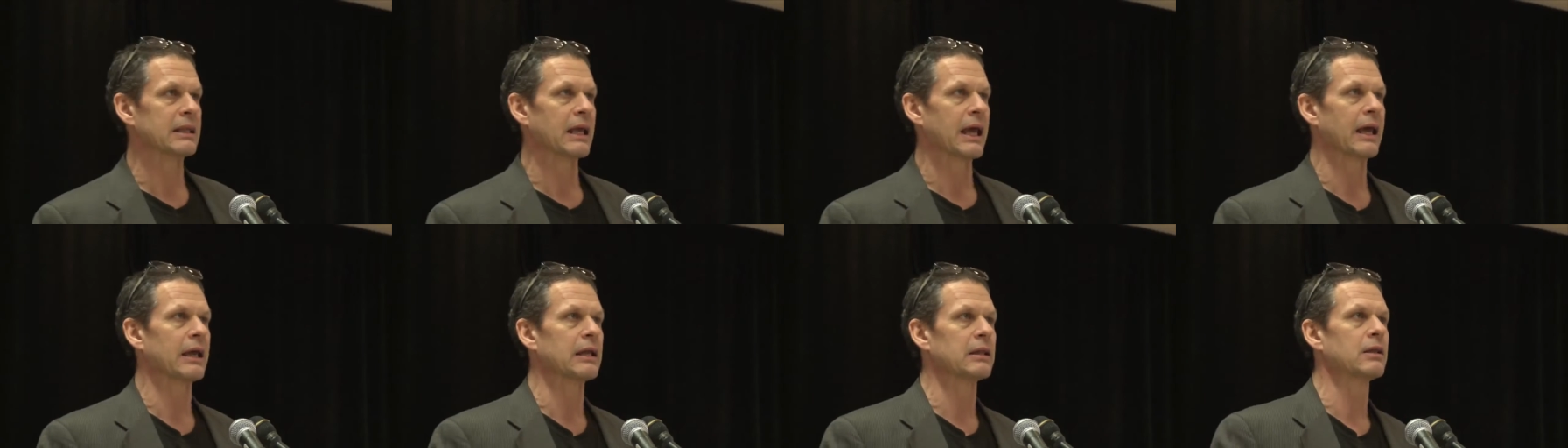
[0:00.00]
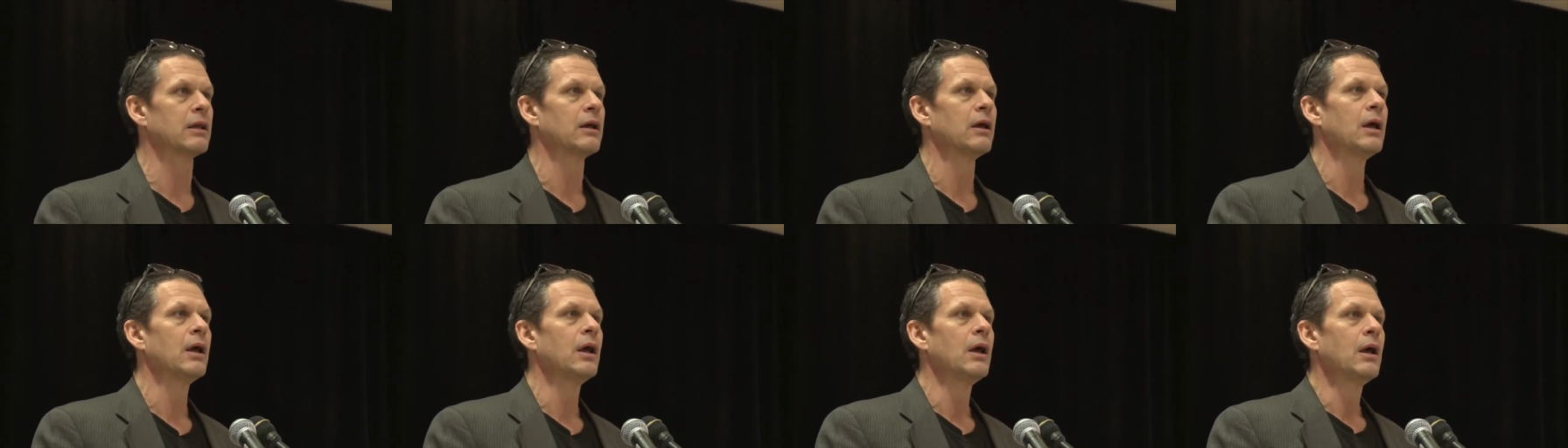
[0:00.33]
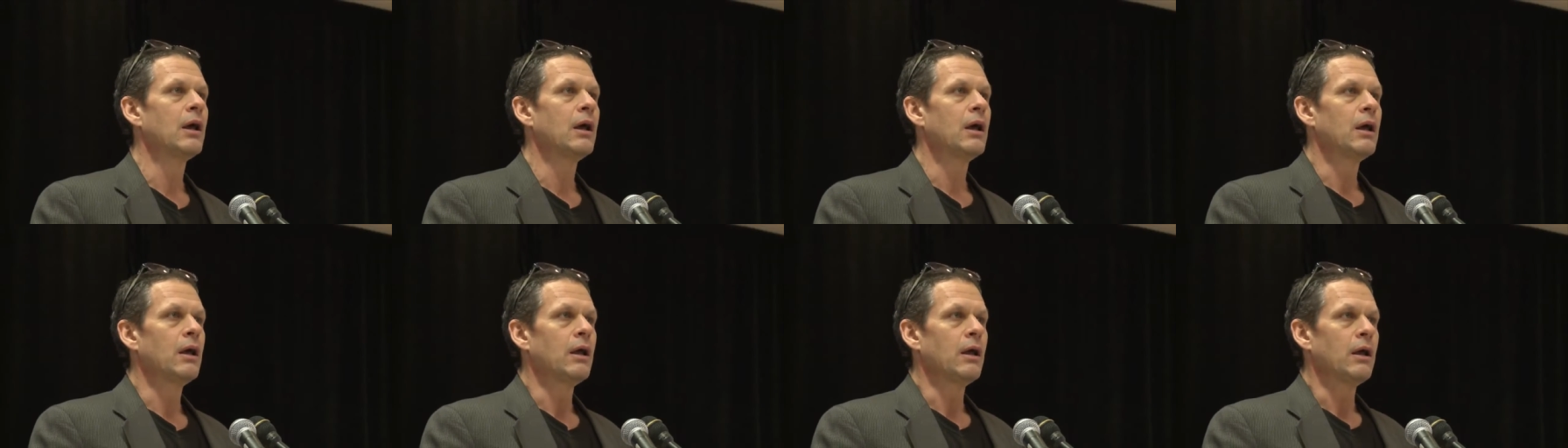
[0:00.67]
And
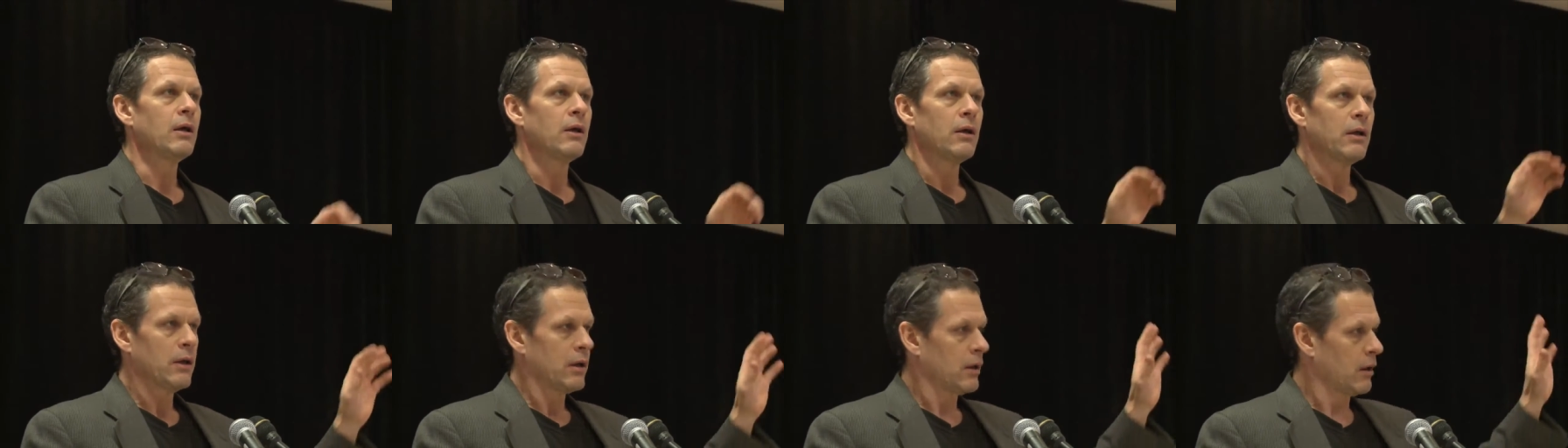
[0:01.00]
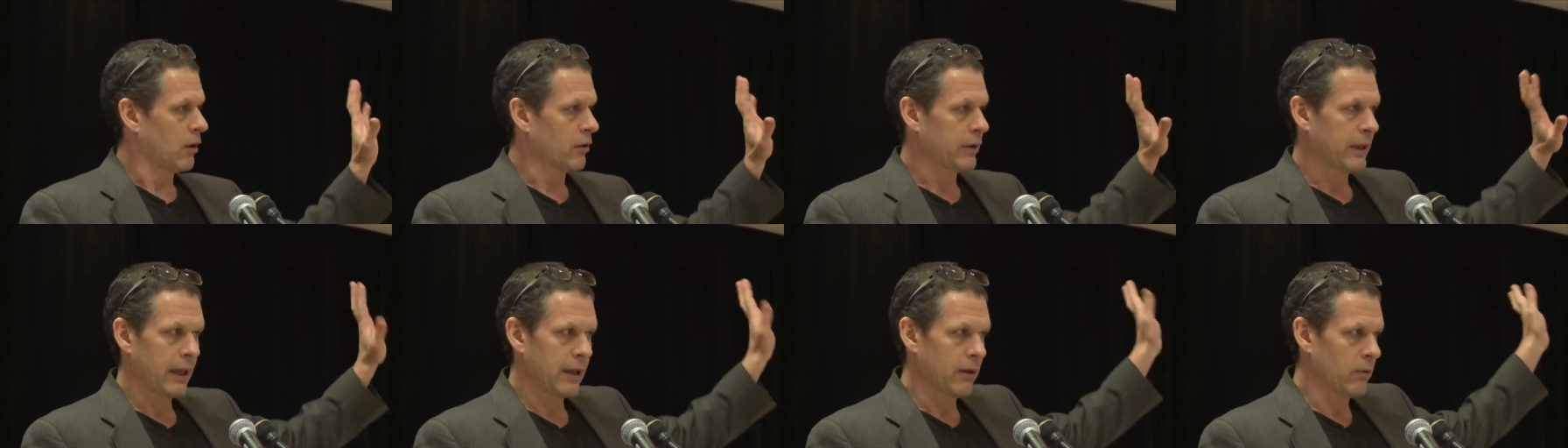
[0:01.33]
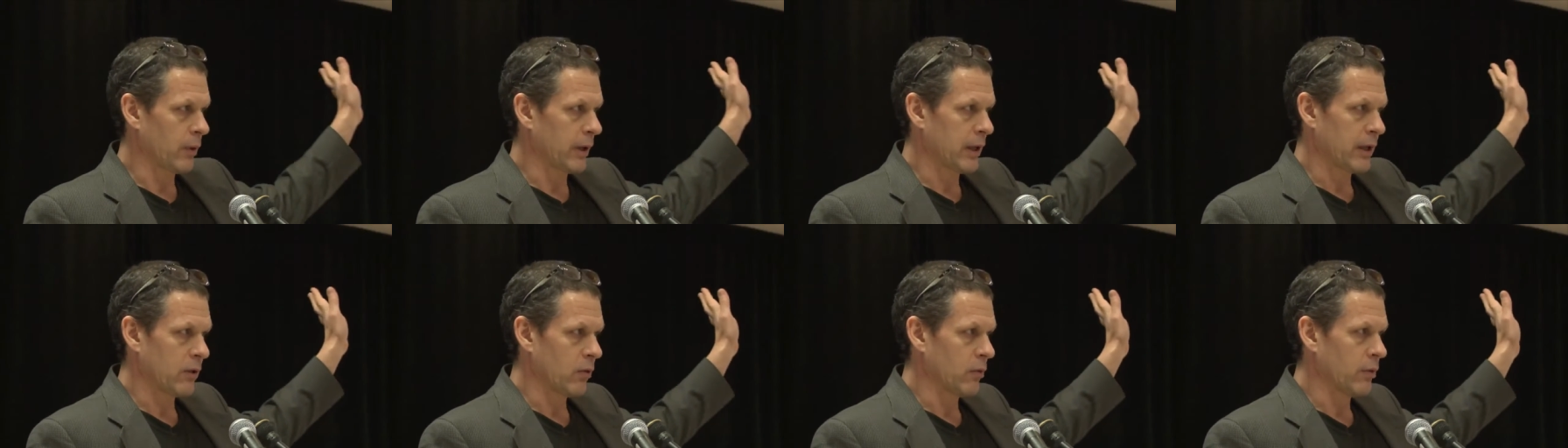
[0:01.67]
okay,
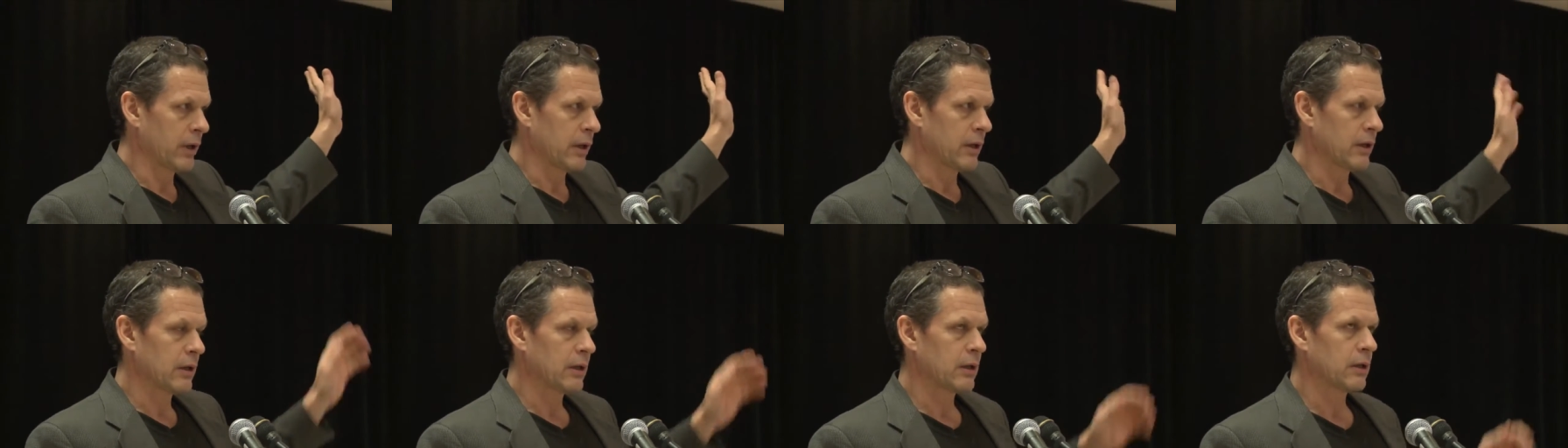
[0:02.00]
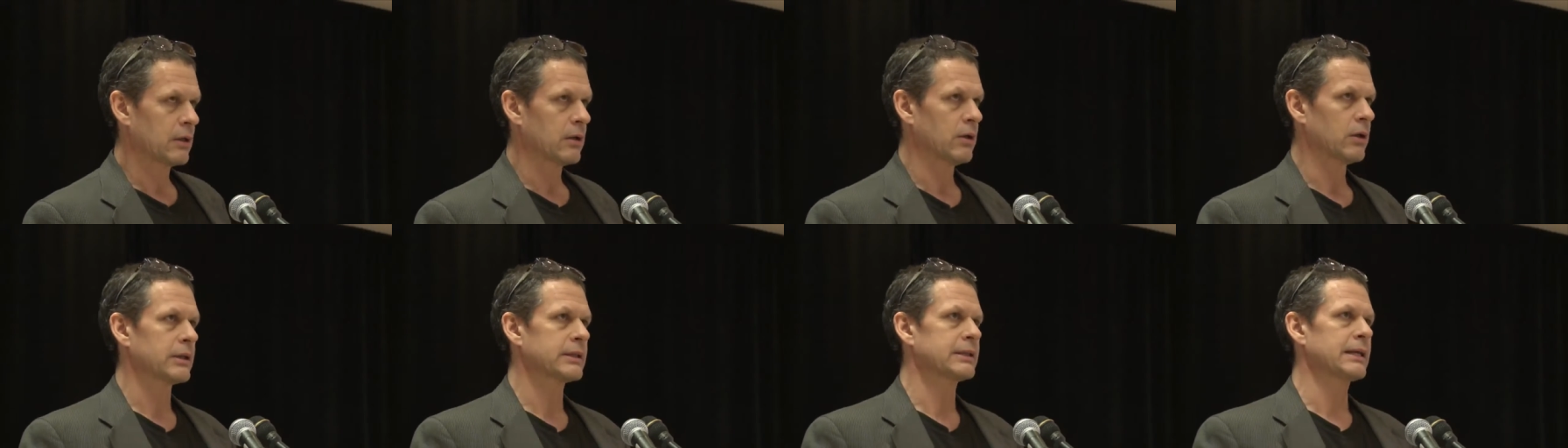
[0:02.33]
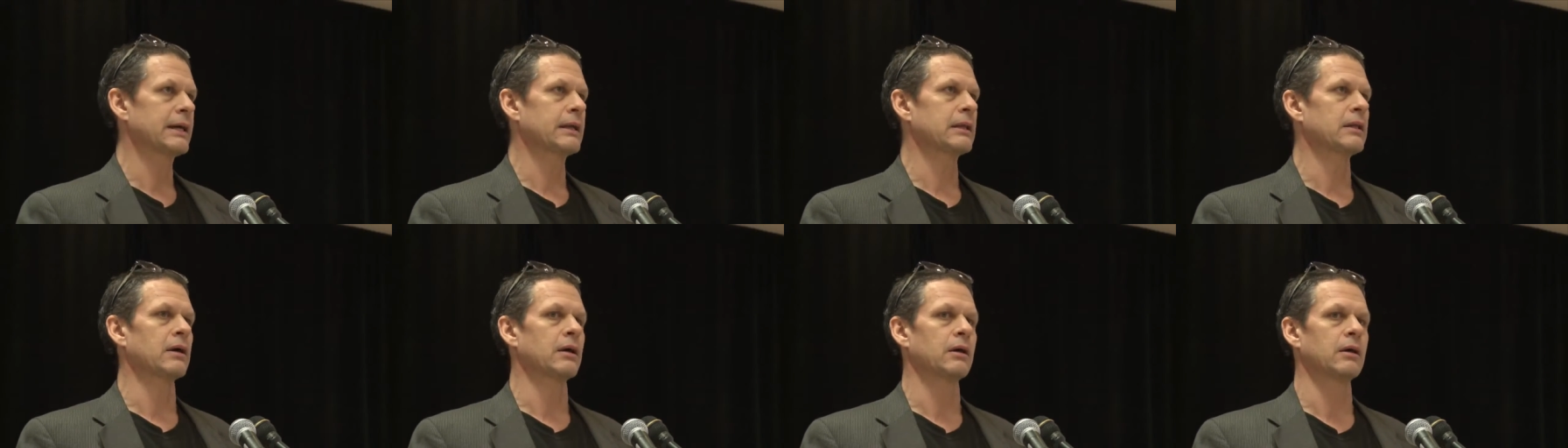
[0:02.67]
we, we looked
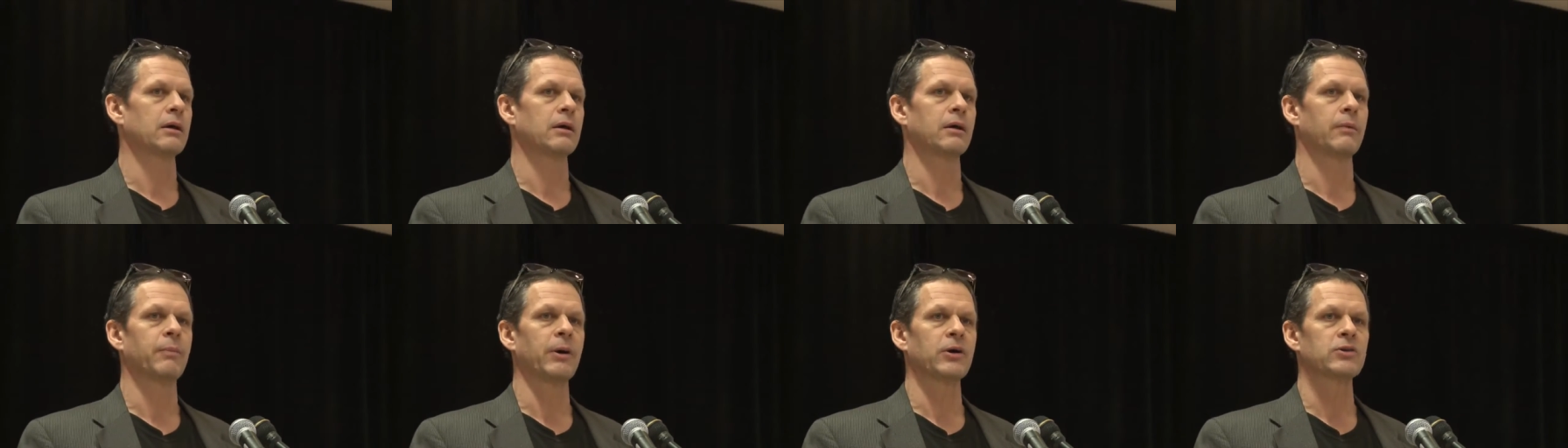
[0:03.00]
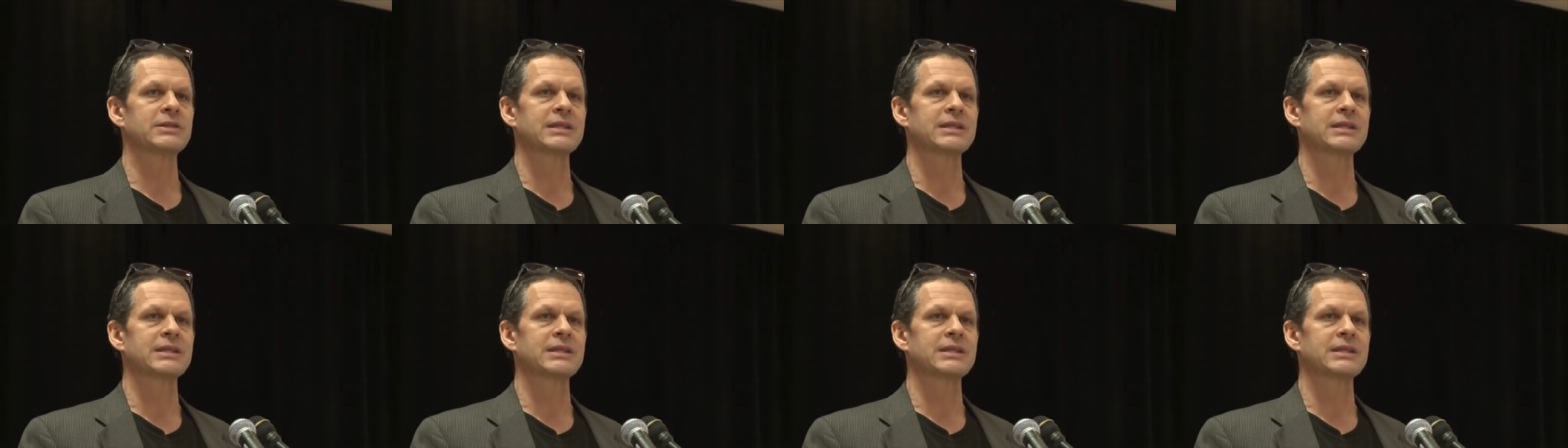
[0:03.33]
at about